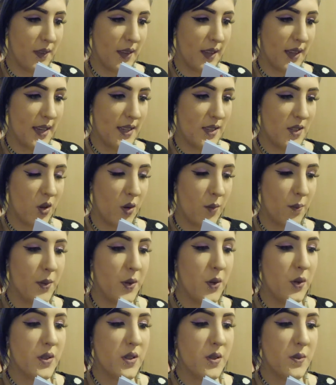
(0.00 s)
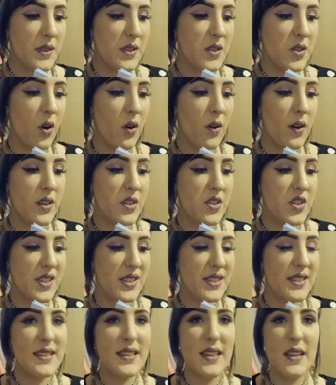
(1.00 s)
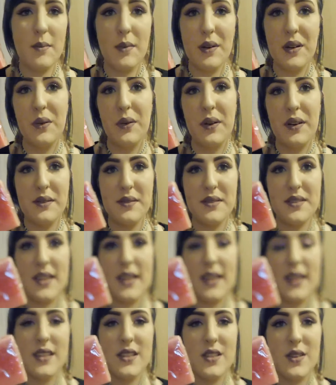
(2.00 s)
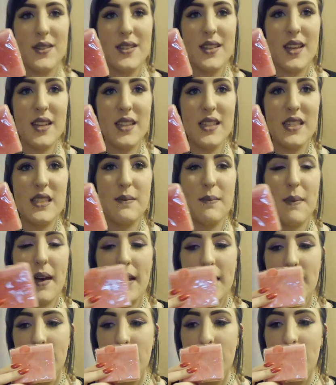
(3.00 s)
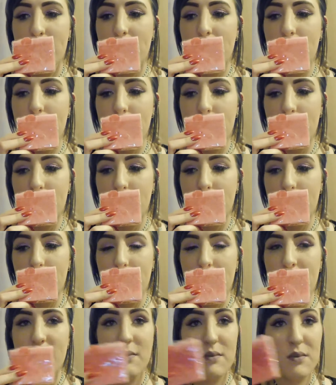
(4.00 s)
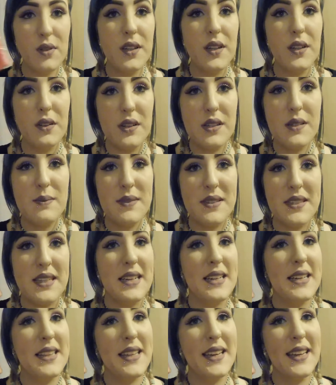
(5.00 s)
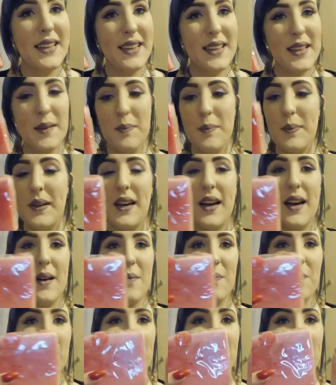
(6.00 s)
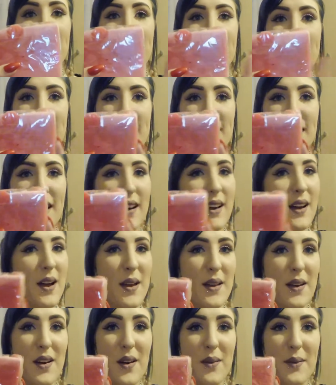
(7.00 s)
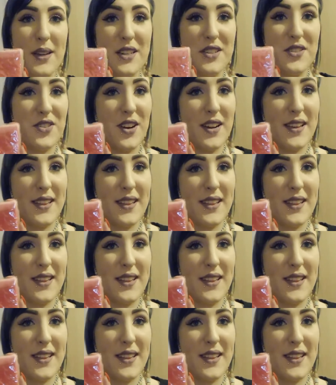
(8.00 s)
it's got pure sweet orange and cinnamon oils in it, so it's going to smell pretty Christmassy, I think. But I can't wait to try